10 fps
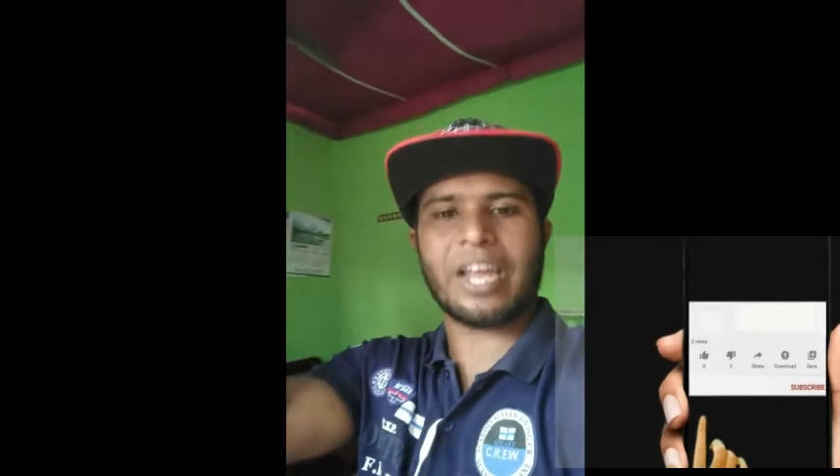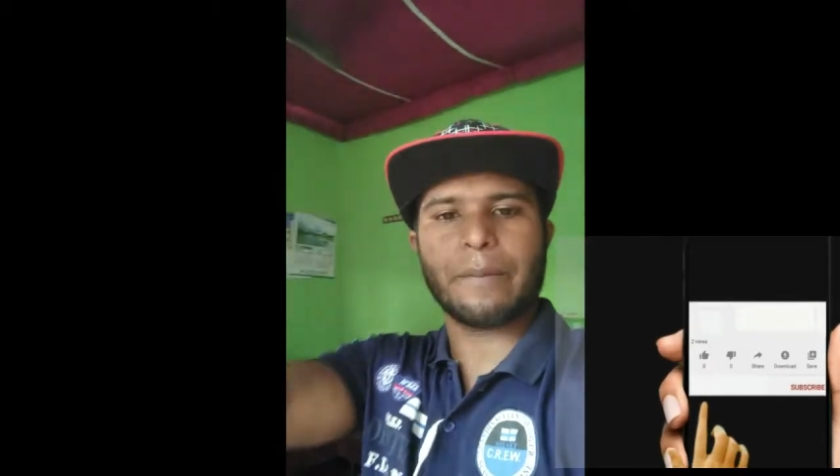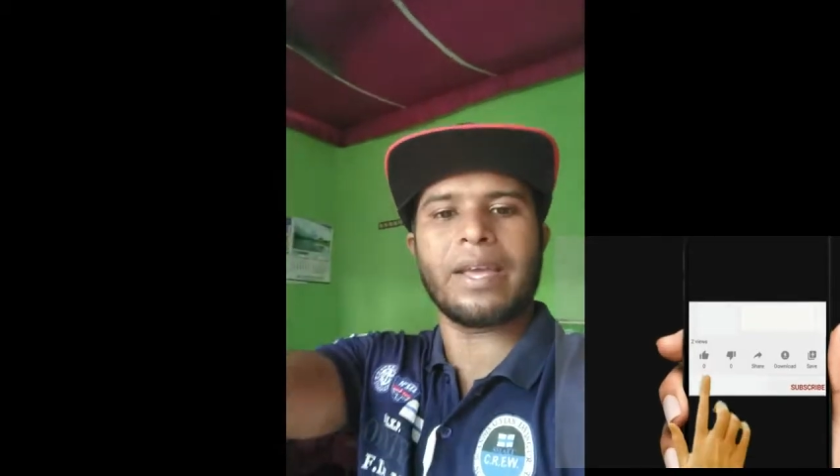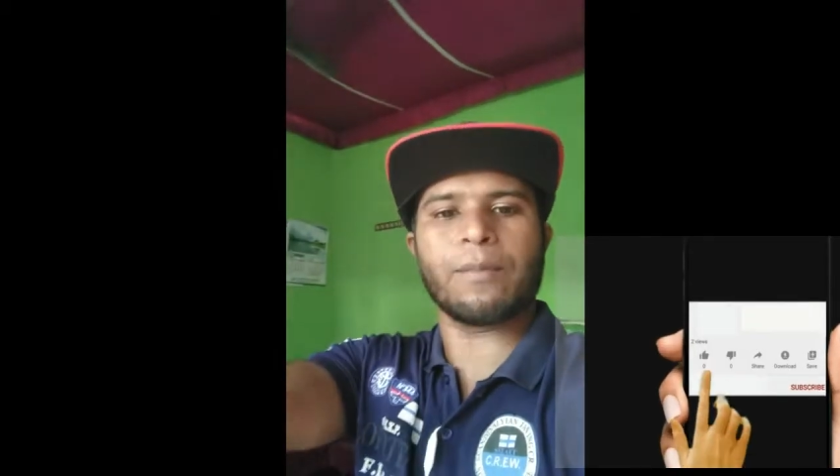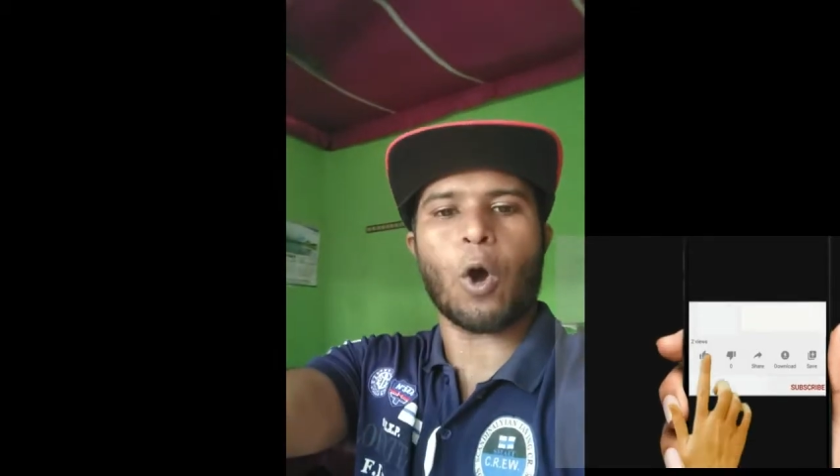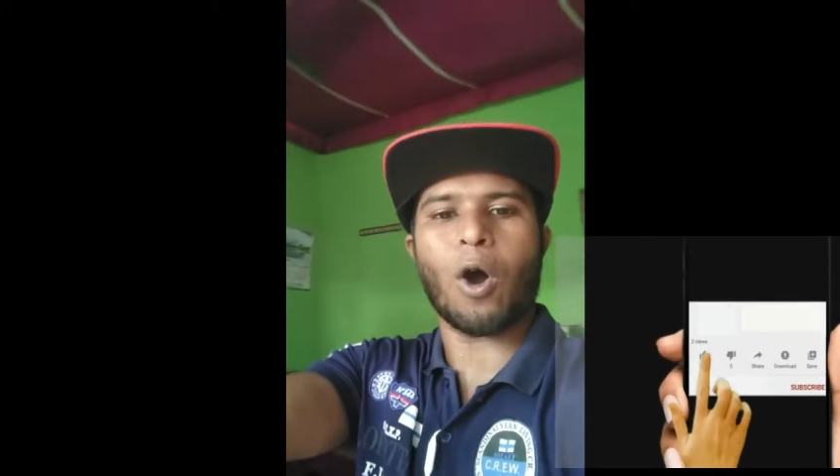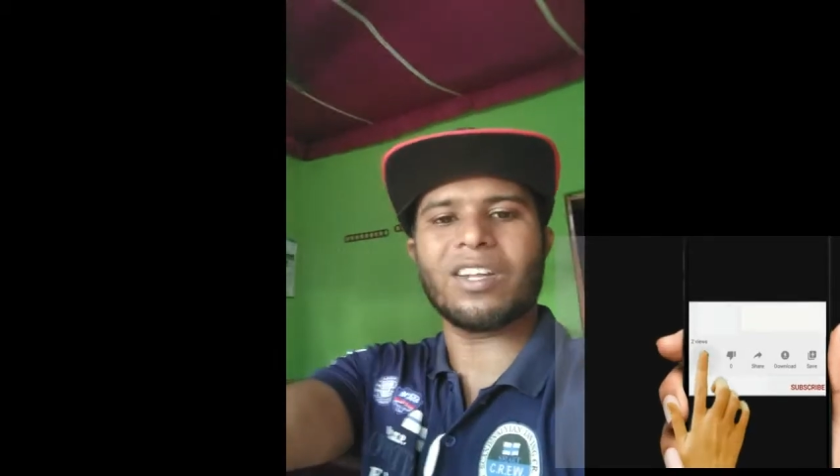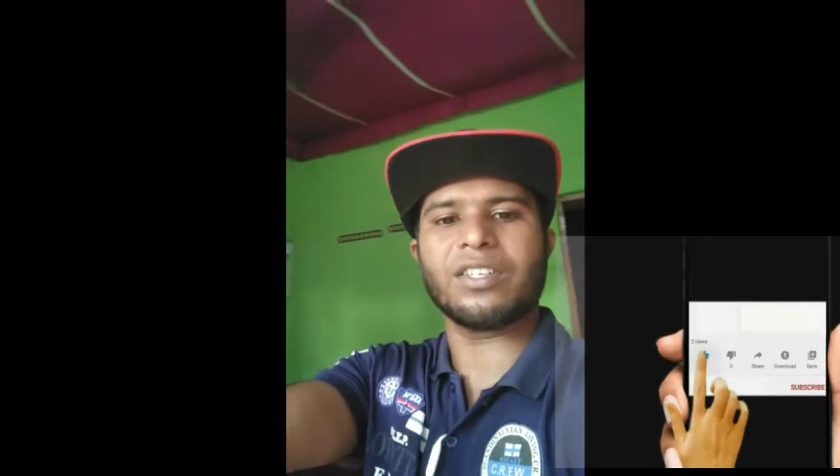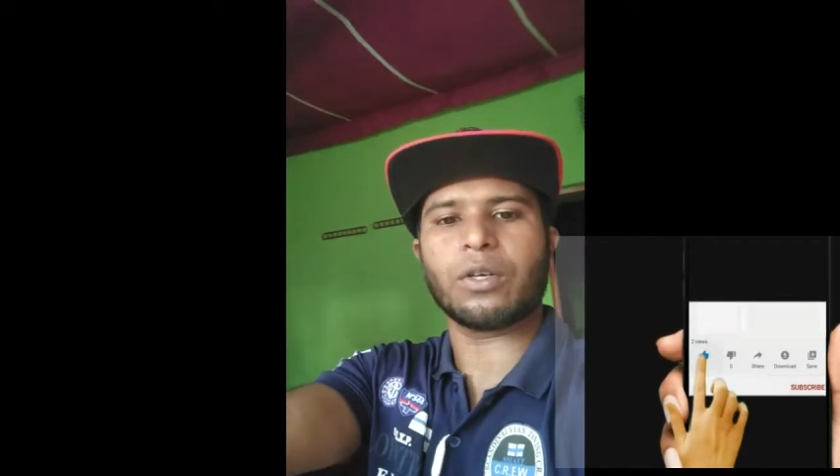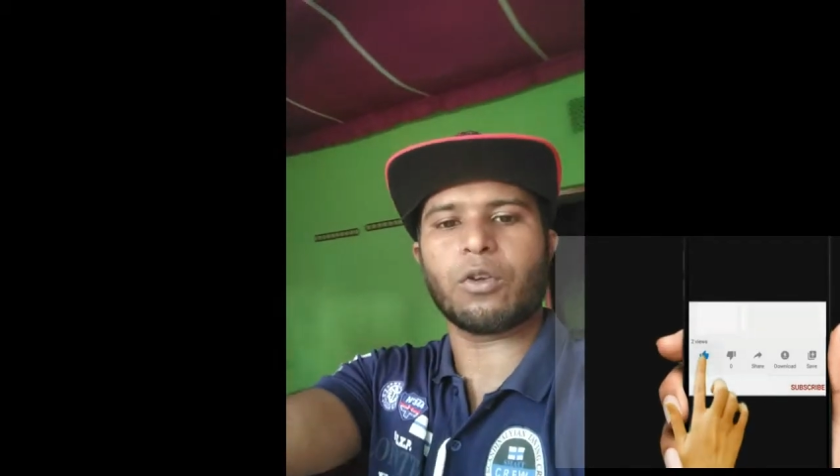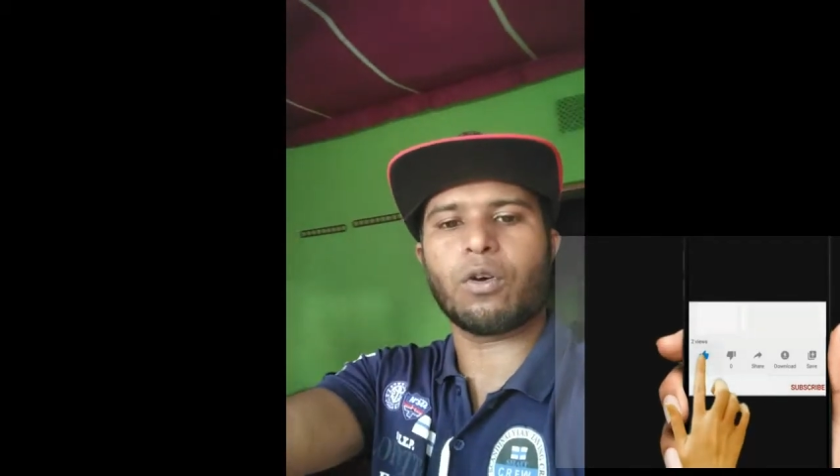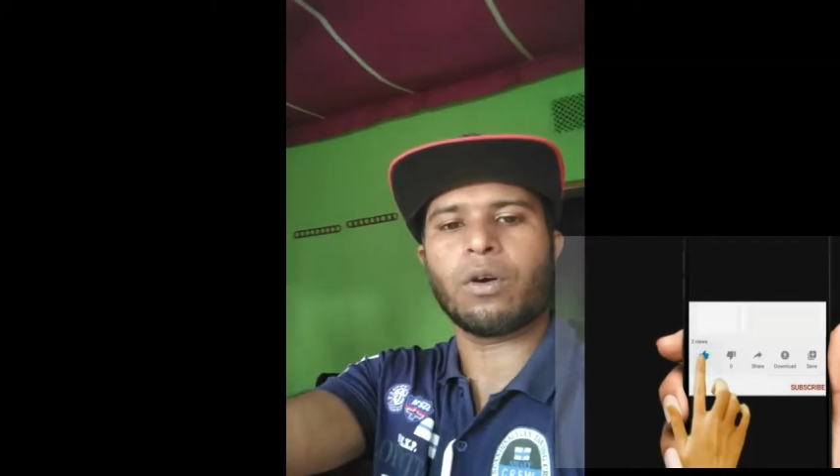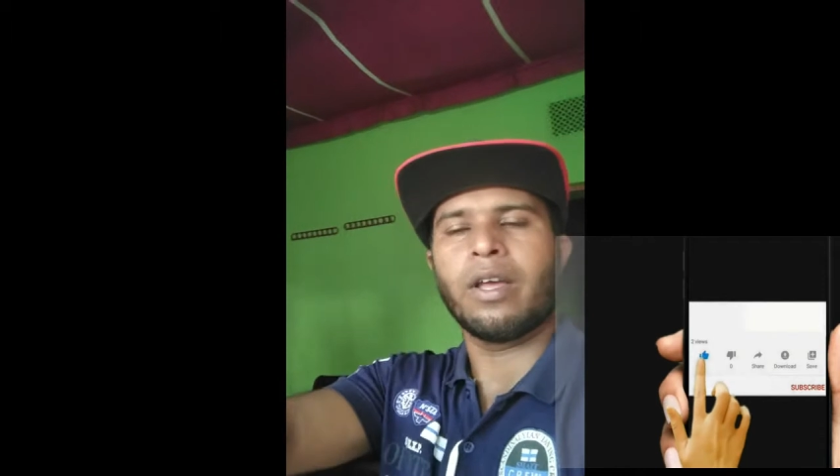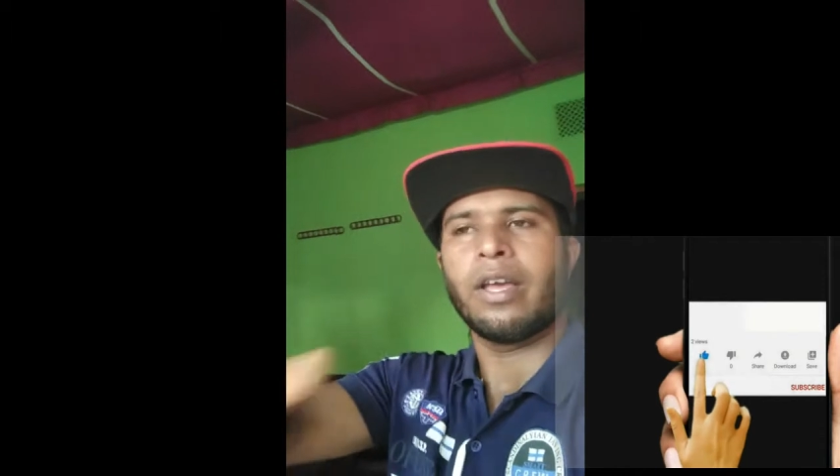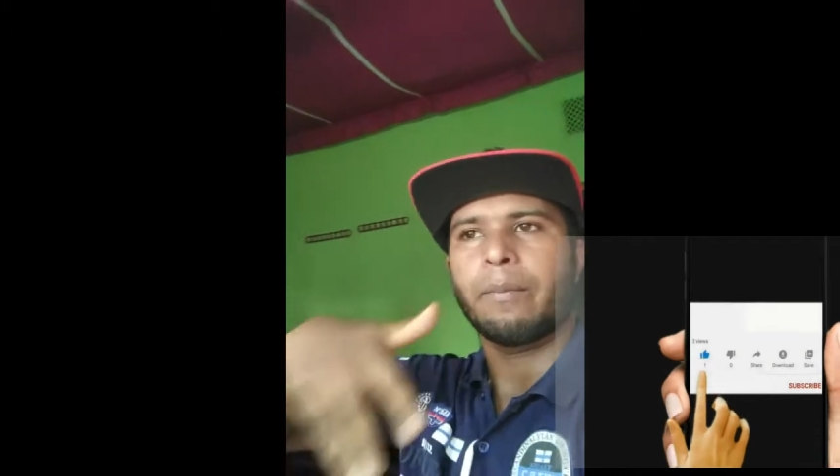inside BM college, you
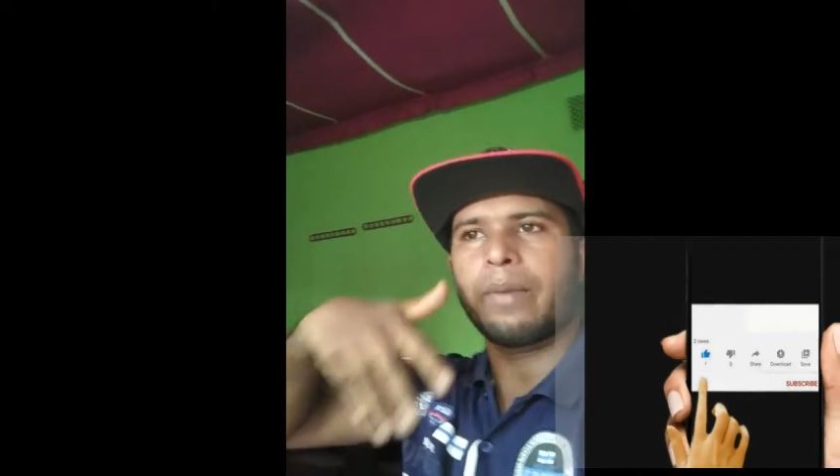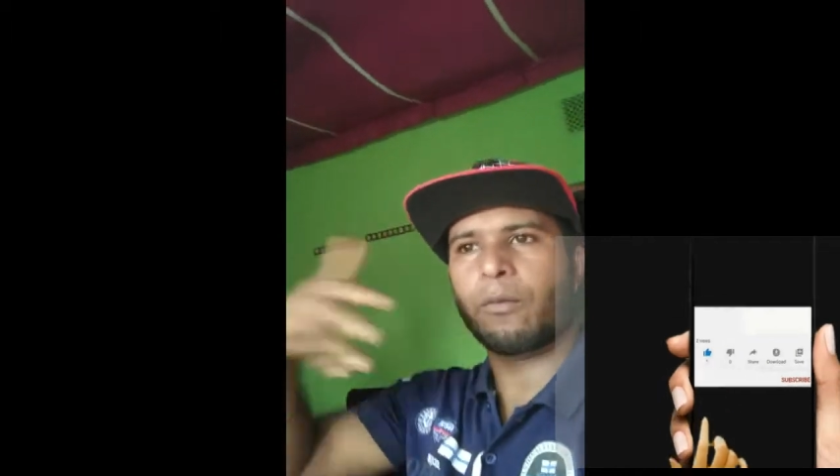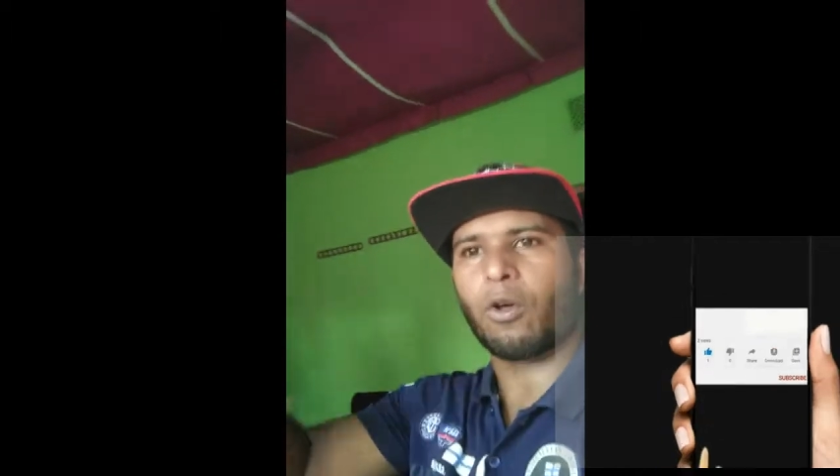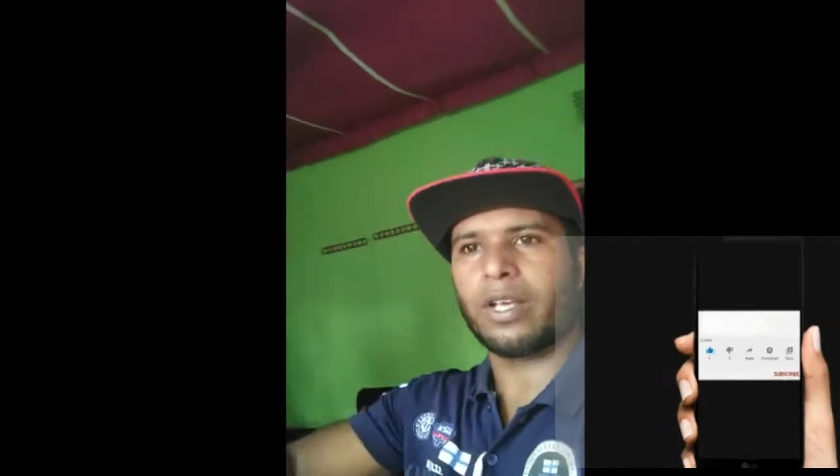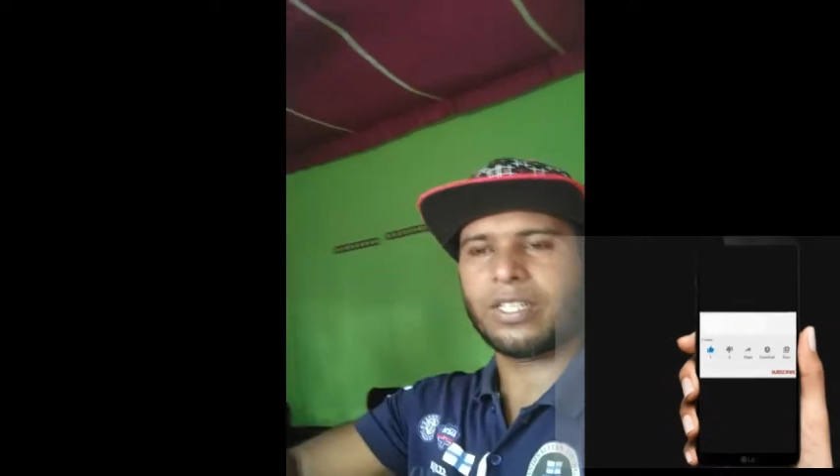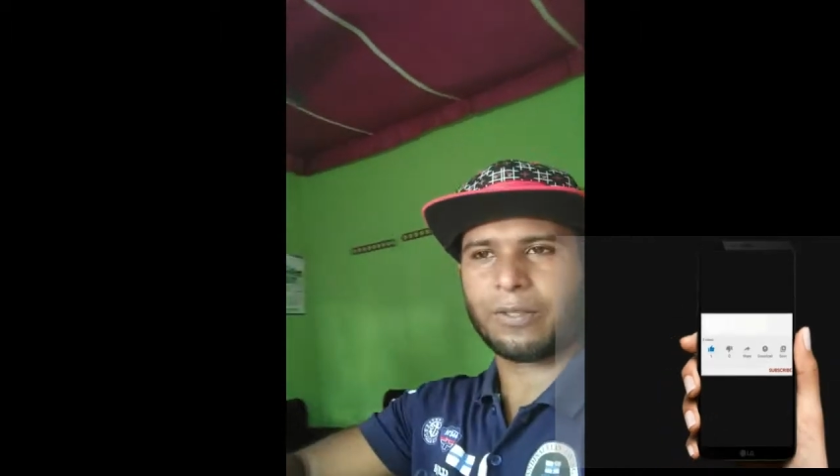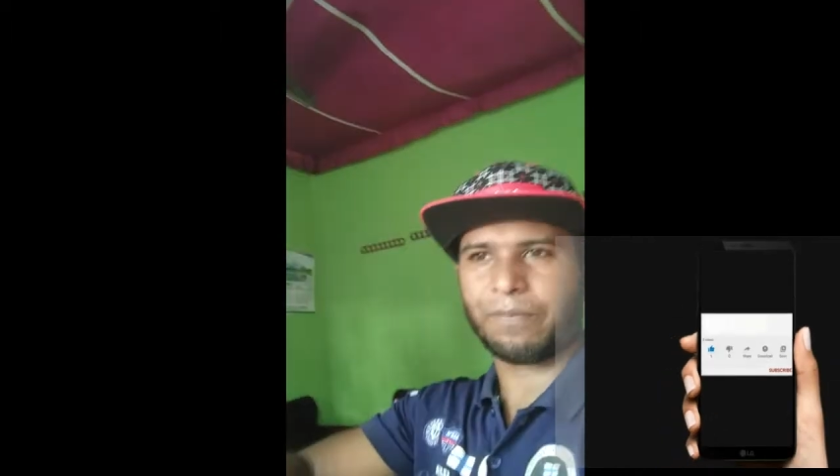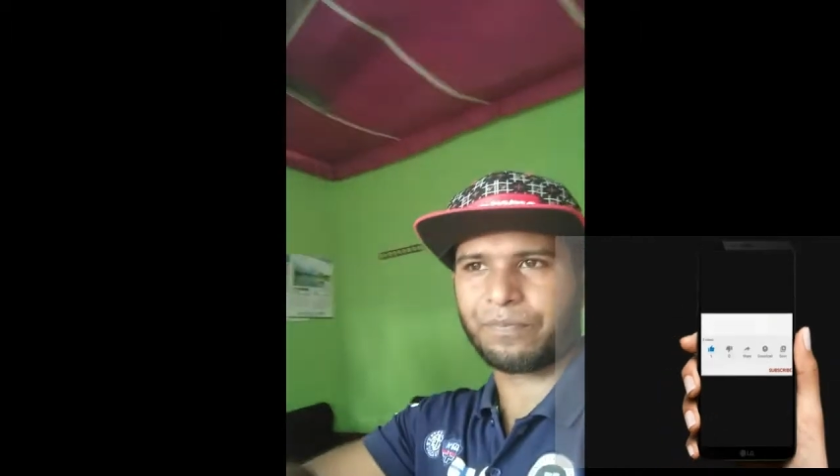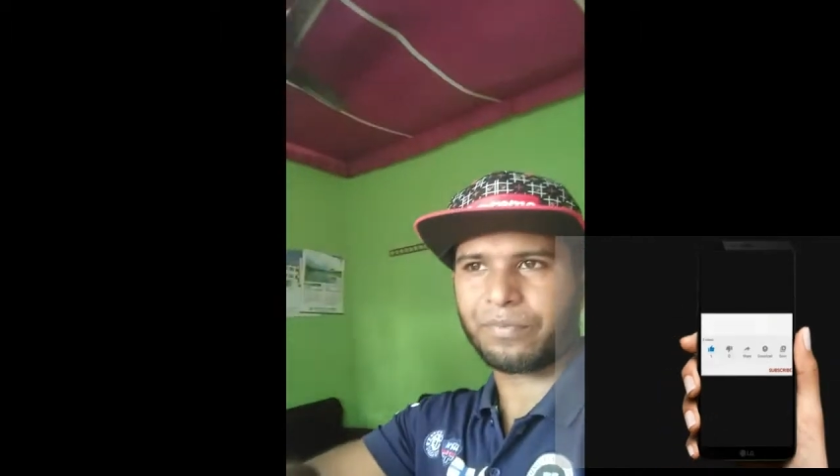know, BM College